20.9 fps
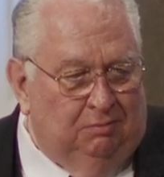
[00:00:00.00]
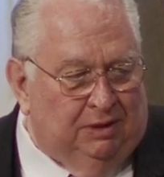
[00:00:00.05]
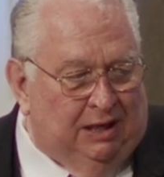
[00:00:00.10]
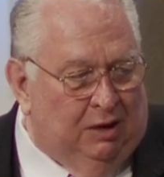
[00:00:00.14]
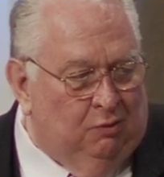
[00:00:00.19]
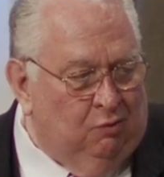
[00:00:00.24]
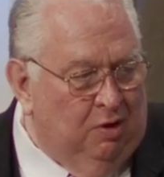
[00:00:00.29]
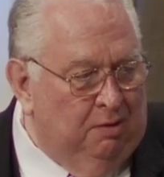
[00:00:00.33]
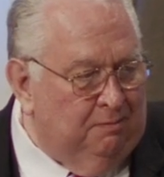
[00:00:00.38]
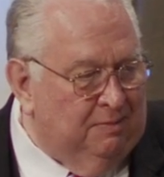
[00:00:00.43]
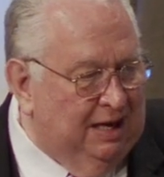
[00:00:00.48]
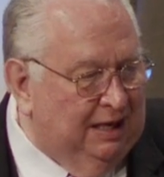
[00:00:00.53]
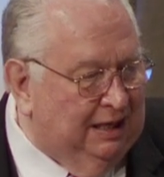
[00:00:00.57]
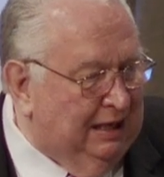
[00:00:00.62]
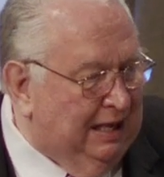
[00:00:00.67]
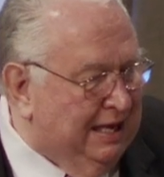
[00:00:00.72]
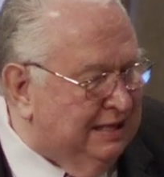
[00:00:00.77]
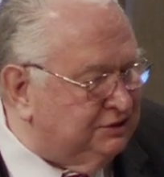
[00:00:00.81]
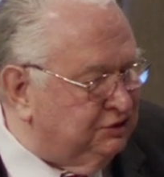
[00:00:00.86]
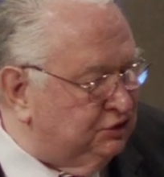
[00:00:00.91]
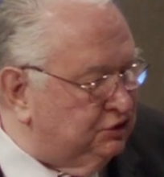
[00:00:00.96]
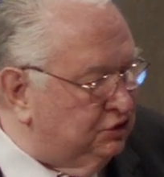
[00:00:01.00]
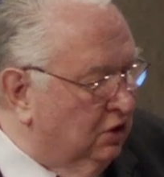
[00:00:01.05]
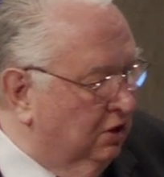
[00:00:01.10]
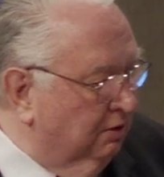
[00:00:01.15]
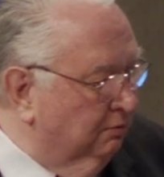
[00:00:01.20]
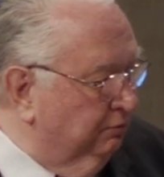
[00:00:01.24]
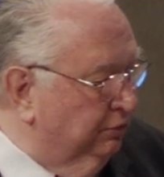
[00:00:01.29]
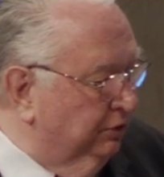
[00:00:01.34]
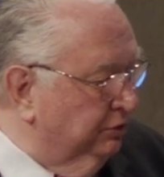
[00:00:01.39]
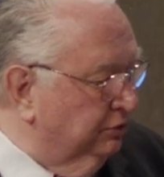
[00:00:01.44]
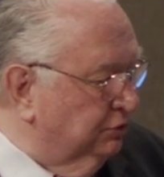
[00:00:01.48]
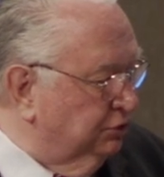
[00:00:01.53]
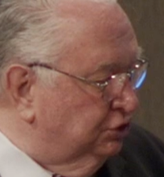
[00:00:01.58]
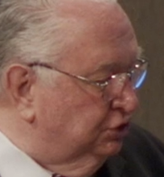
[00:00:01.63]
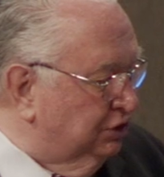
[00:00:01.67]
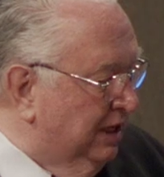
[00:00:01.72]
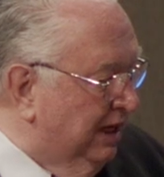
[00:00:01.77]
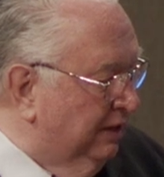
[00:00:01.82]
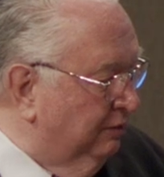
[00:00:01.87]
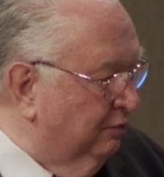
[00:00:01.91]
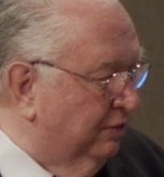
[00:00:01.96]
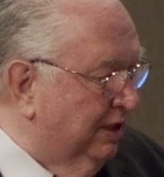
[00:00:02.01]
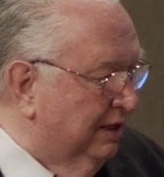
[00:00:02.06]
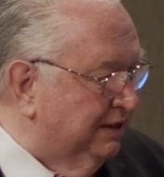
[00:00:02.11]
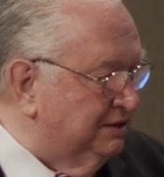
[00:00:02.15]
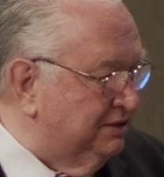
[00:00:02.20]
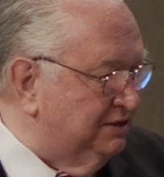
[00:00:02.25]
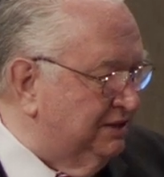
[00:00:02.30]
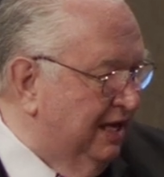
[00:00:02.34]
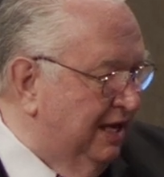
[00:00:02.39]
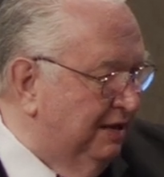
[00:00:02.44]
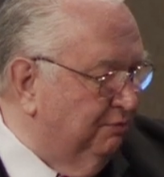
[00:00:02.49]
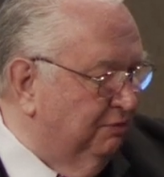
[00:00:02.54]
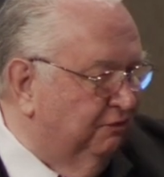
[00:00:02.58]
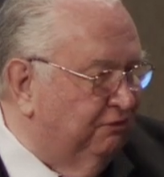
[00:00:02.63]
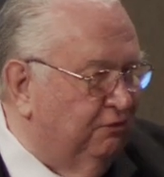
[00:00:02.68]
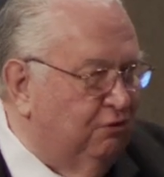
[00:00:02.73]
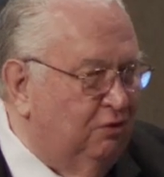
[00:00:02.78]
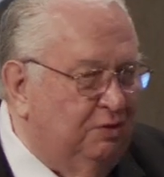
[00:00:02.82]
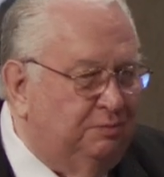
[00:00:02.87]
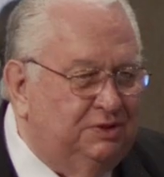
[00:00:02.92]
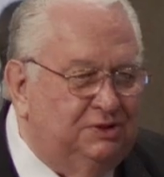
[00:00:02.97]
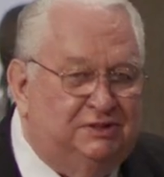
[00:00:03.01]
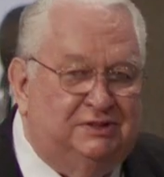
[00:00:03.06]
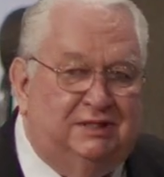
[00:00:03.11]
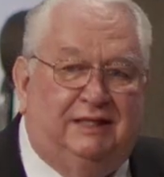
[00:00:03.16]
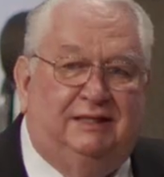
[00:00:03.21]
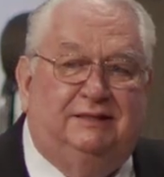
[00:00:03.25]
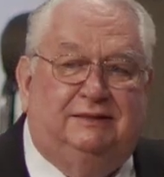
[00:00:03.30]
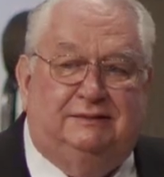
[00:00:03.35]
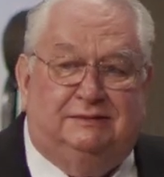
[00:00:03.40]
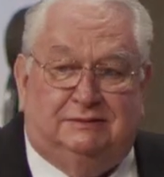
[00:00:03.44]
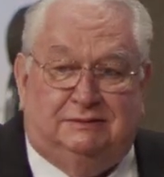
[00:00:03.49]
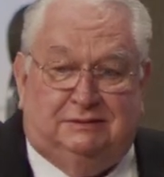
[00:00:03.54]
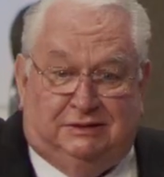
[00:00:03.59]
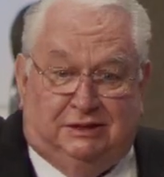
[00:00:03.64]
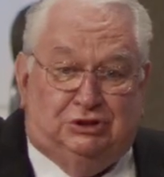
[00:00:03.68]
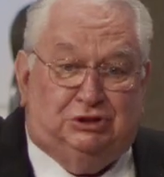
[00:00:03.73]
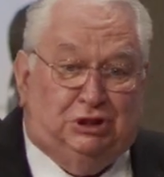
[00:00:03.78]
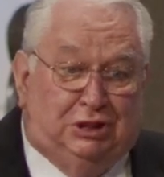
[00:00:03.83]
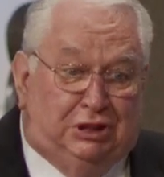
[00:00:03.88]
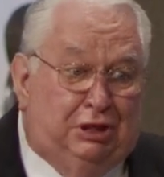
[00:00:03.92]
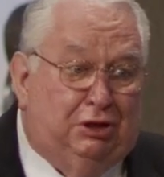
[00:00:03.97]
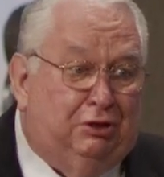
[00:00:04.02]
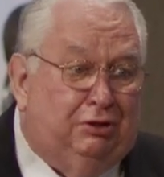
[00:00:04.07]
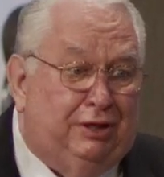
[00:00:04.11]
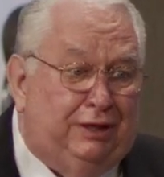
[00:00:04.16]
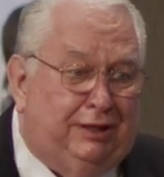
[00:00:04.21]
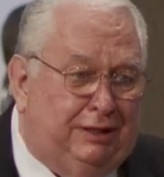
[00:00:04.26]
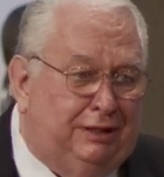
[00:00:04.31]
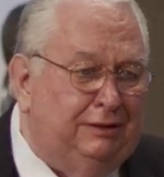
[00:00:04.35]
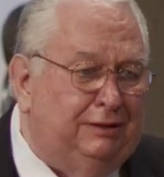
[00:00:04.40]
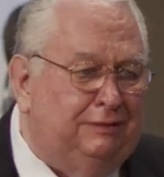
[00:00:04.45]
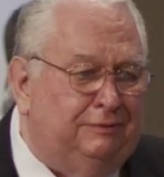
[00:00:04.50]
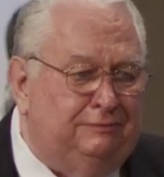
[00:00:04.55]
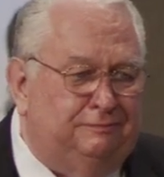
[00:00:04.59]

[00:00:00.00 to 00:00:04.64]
But I want my last song, Brother John, when I stand before him to say, did you hear it?